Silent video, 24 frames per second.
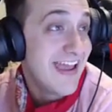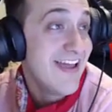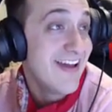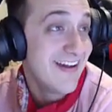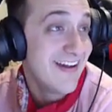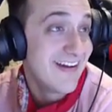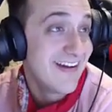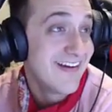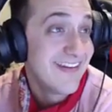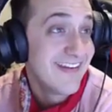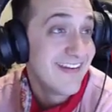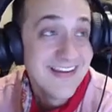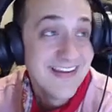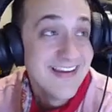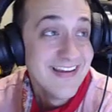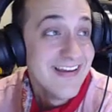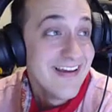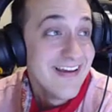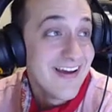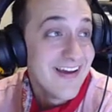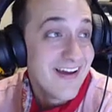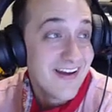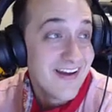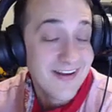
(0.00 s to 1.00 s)
Yeah.
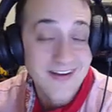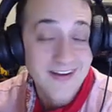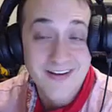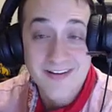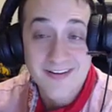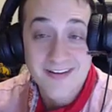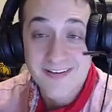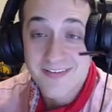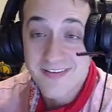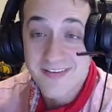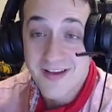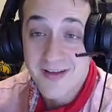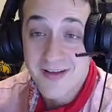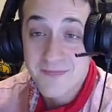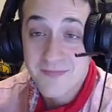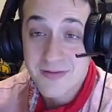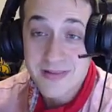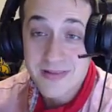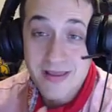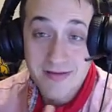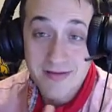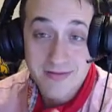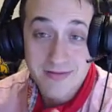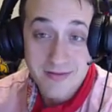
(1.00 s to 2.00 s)

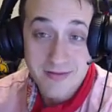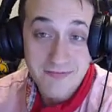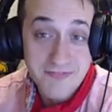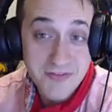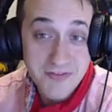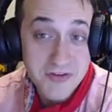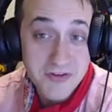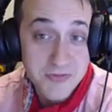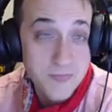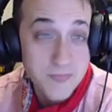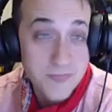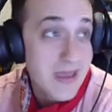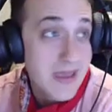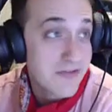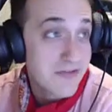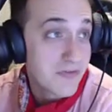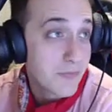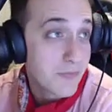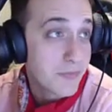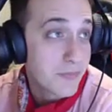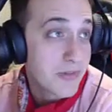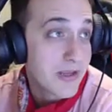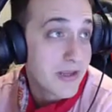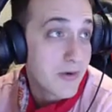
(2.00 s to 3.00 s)
That feels
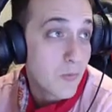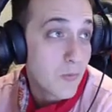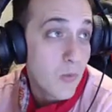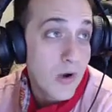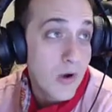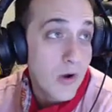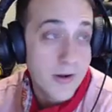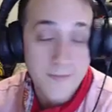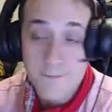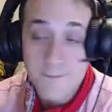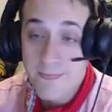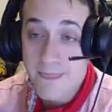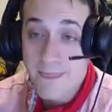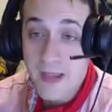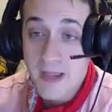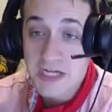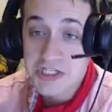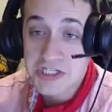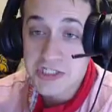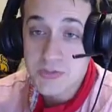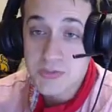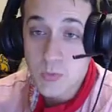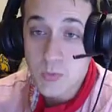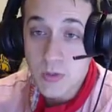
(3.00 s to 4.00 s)
bad for player 1.
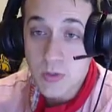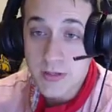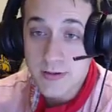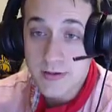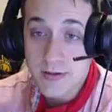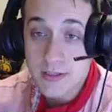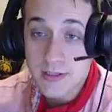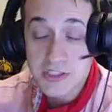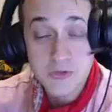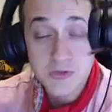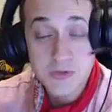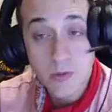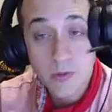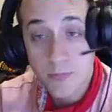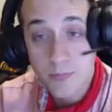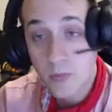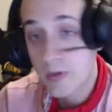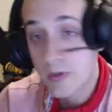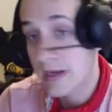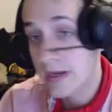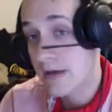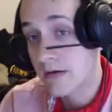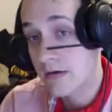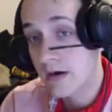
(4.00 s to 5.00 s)
I just want
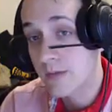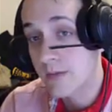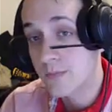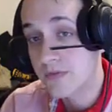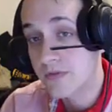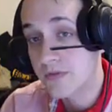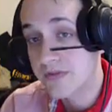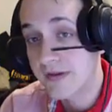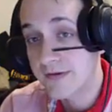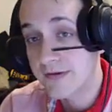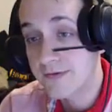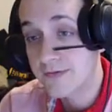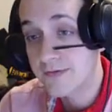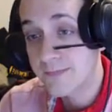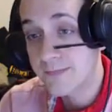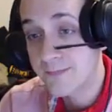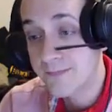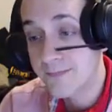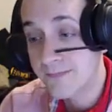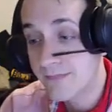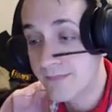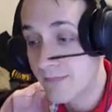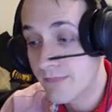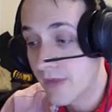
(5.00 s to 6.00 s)
to point out a couple
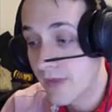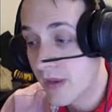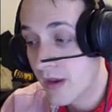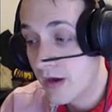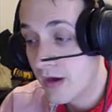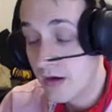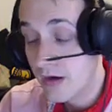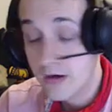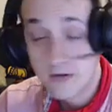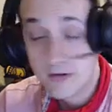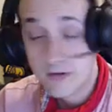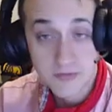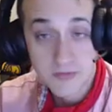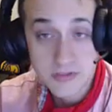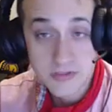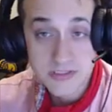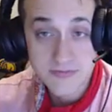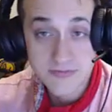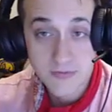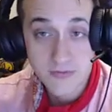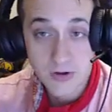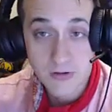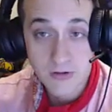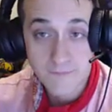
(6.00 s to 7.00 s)
things.
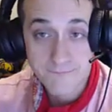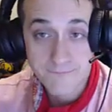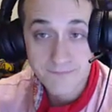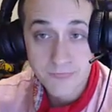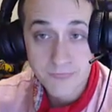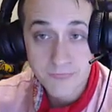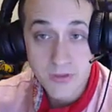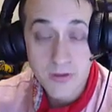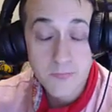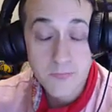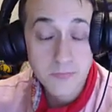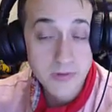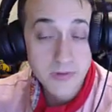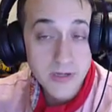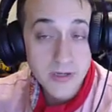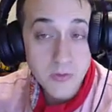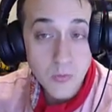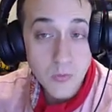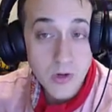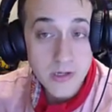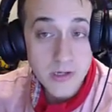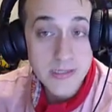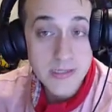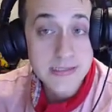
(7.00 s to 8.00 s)
First of all,
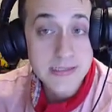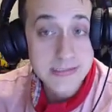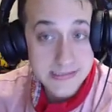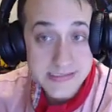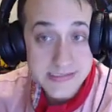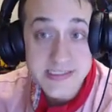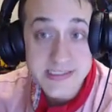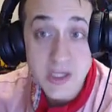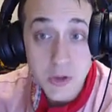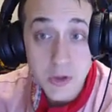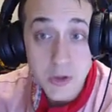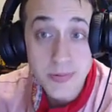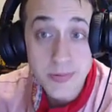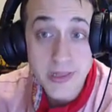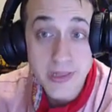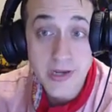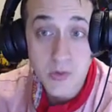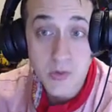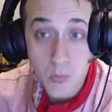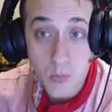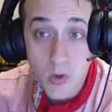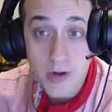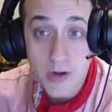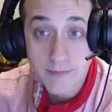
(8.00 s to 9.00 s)
player 1 is still
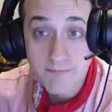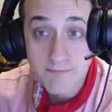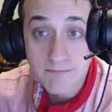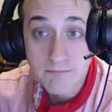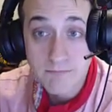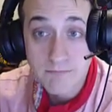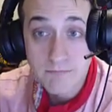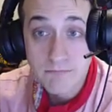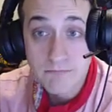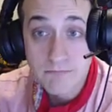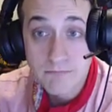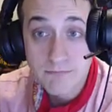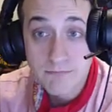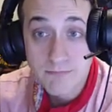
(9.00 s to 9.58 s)
player 1.